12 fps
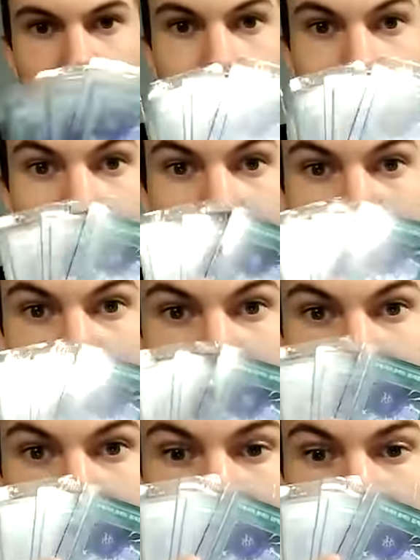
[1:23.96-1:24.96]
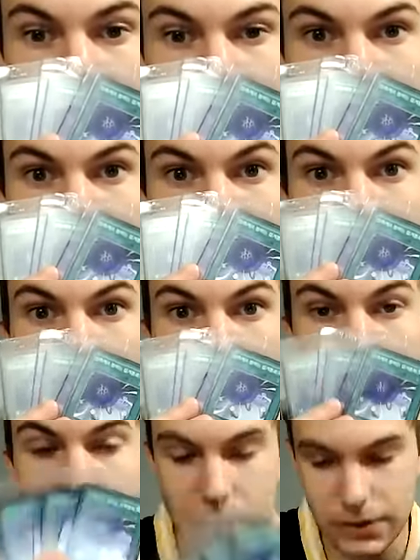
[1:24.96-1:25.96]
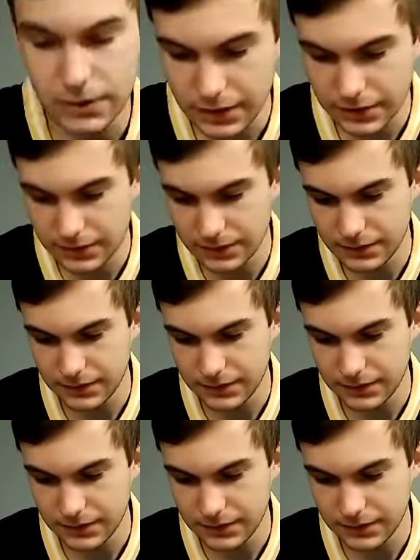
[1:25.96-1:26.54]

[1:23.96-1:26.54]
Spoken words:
3 copies of Charge into a Dark World.